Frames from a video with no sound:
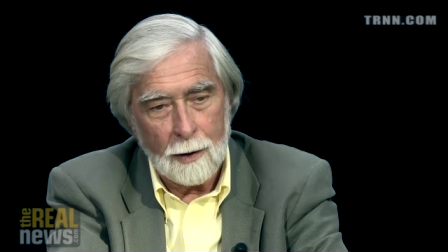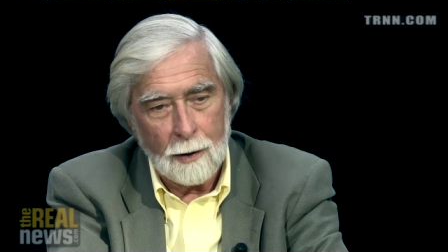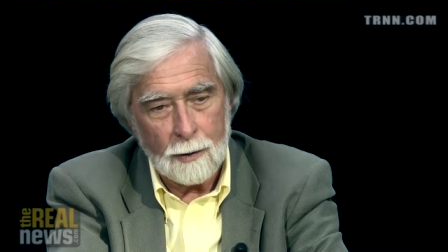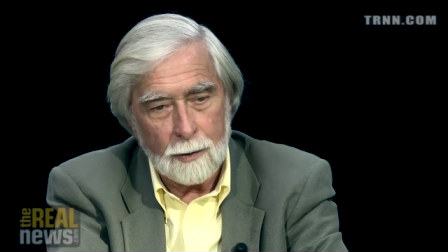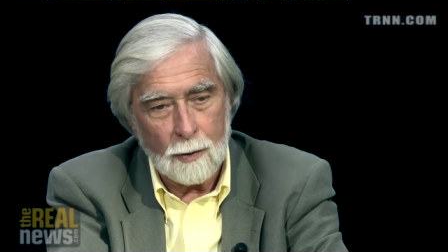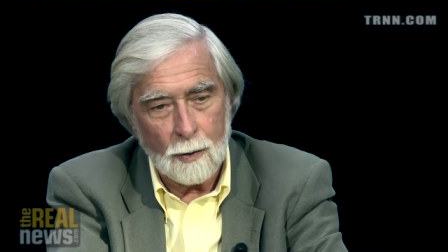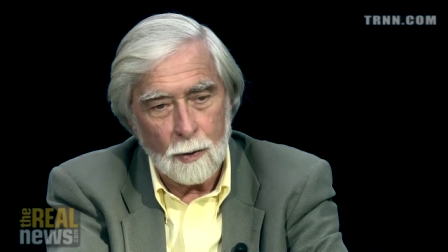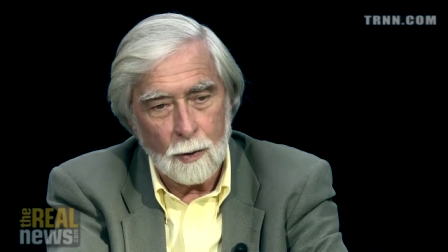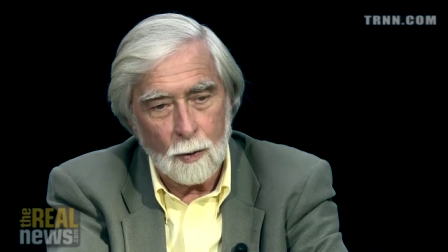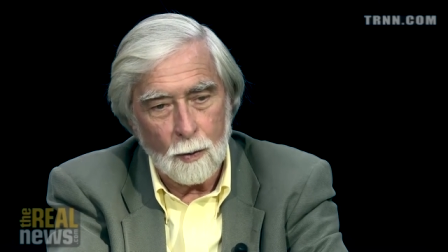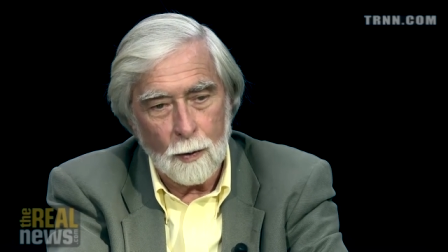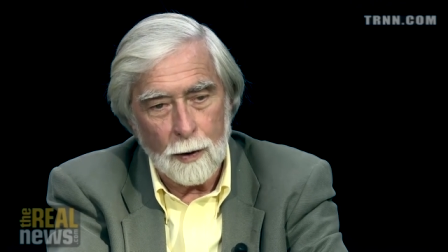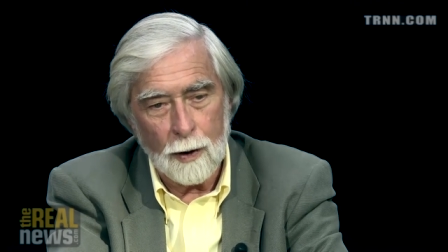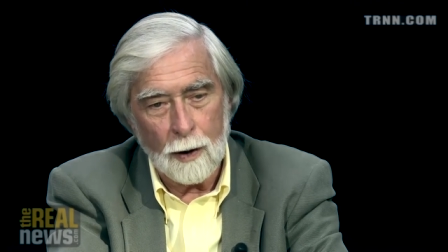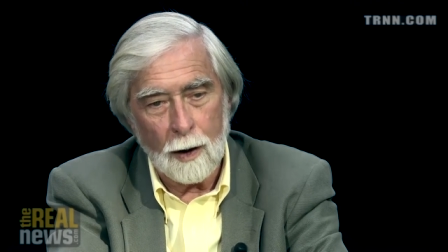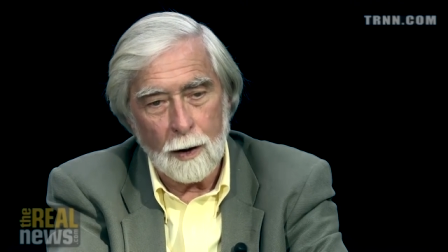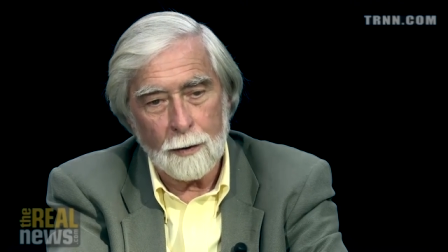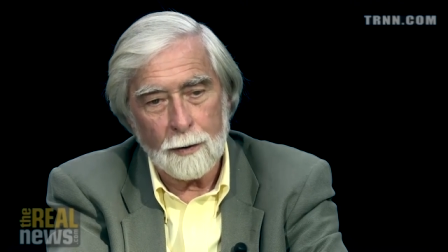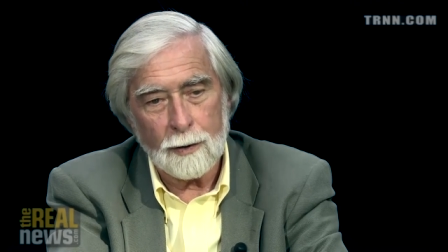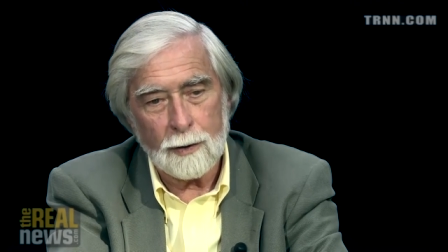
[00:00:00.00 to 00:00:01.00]
to who we
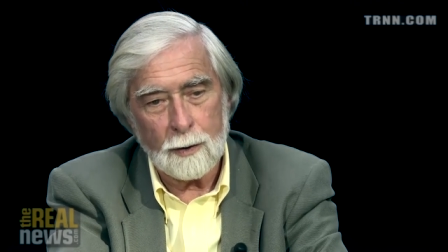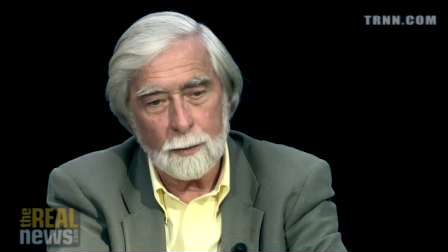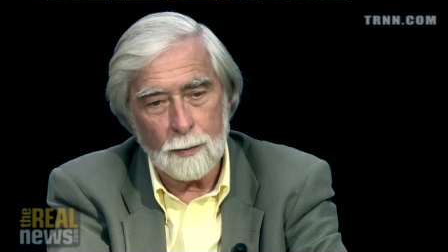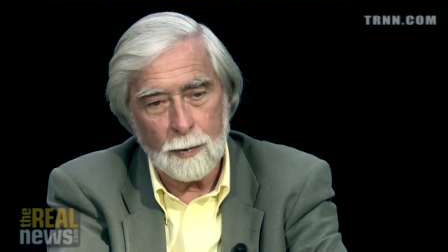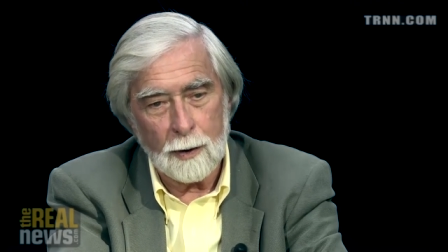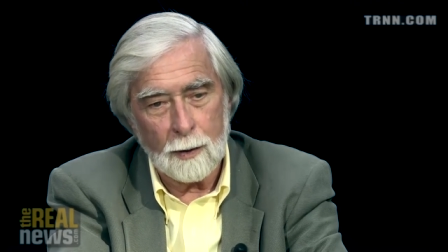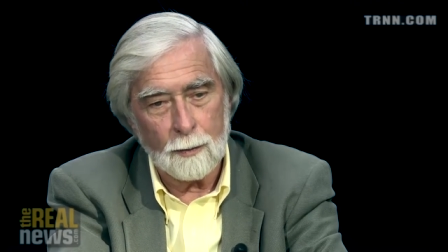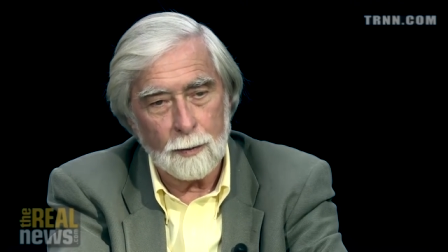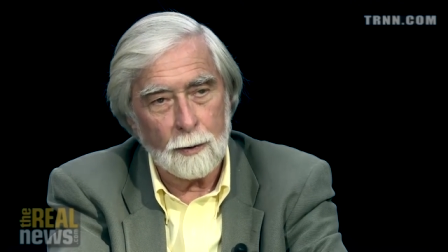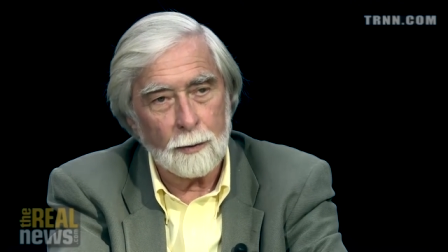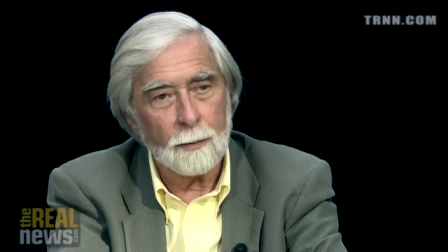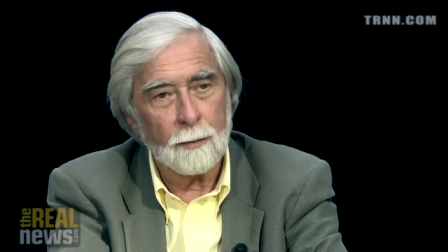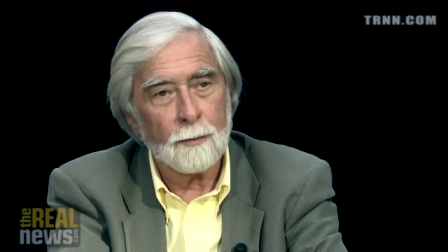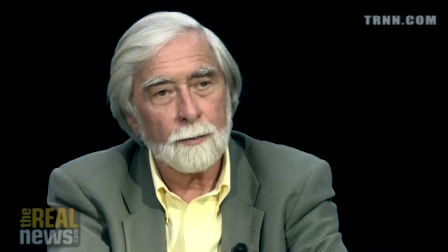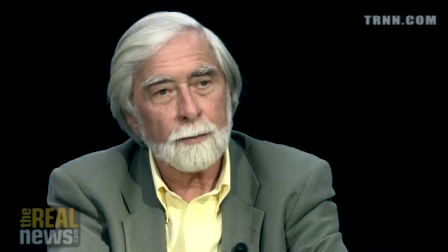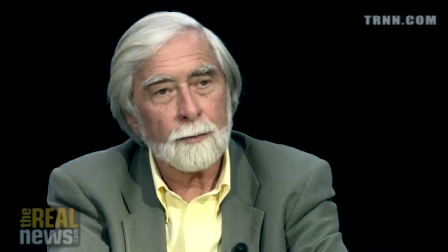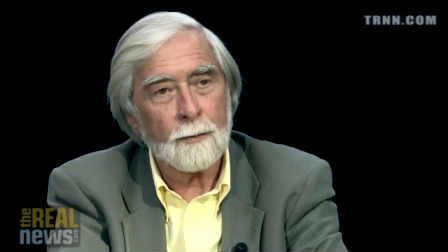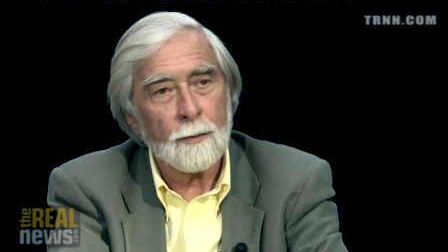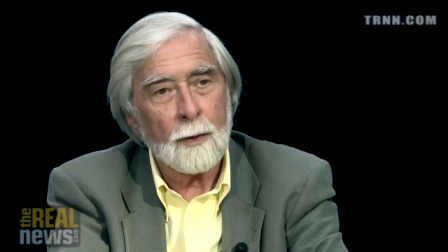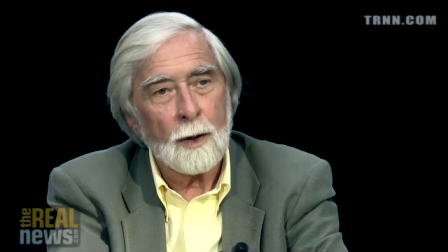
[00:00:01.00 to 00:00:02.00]
are as a people.
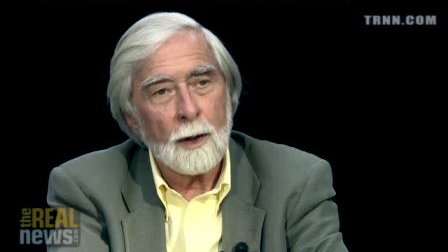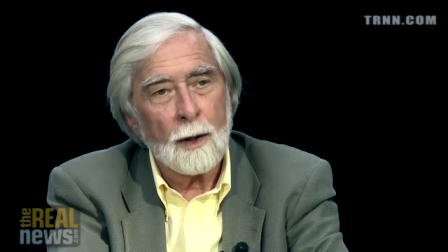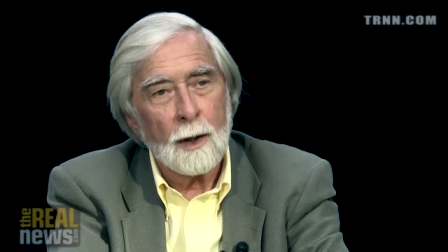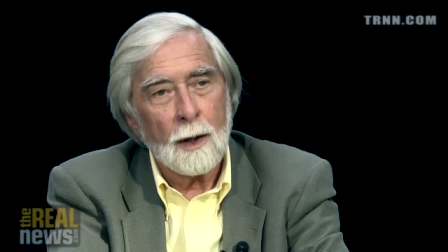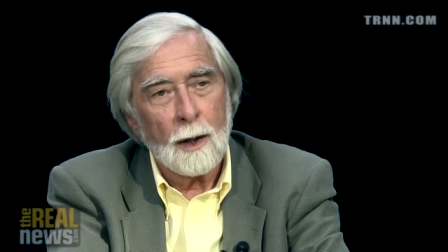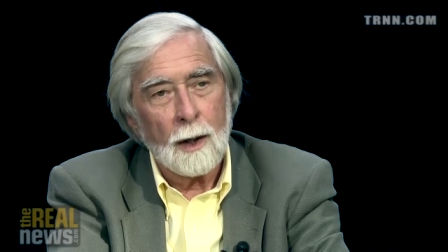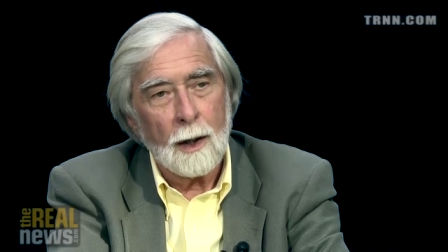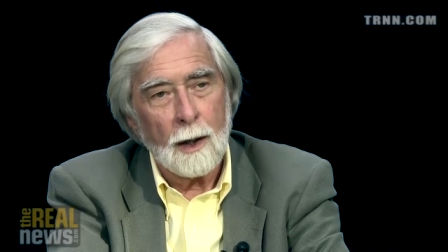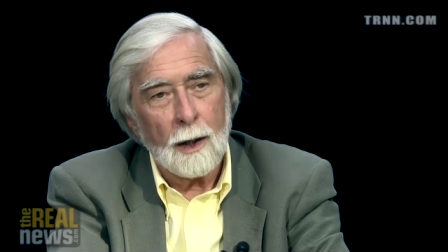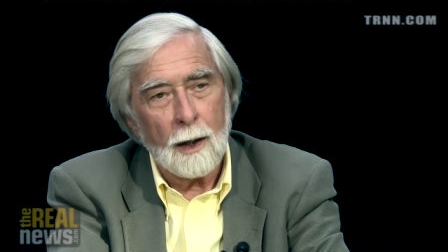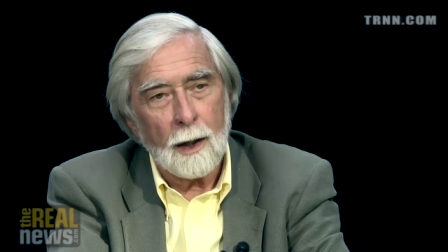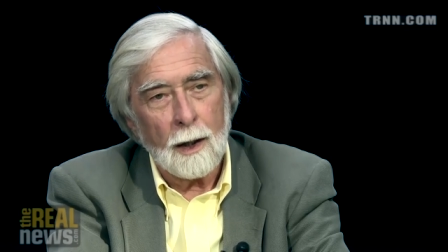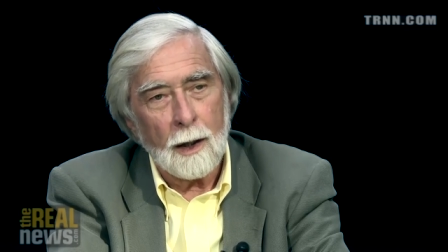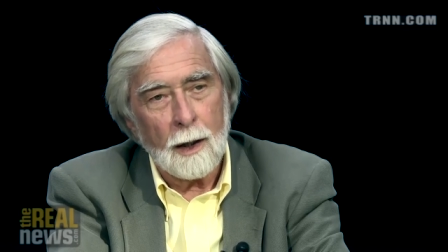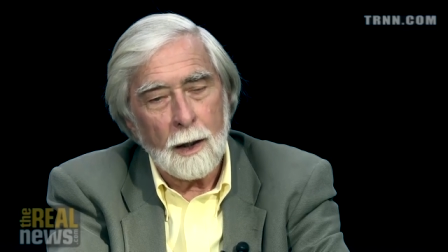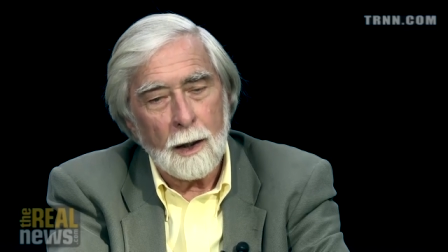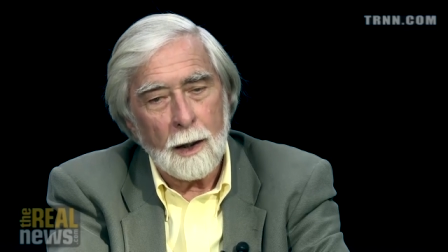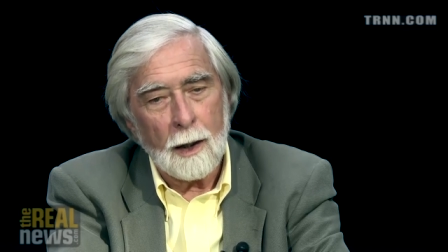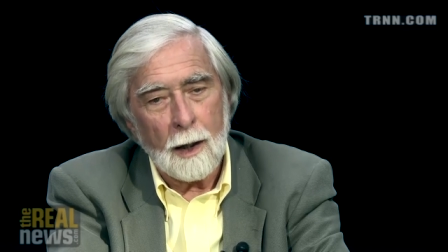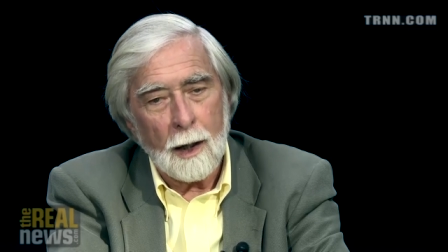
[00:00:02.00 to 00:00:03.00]

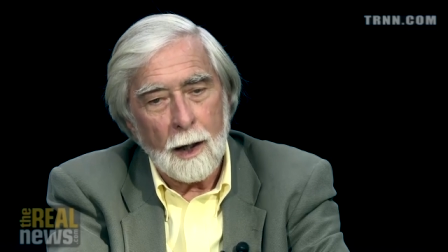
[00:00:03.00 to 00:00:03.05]
Uh,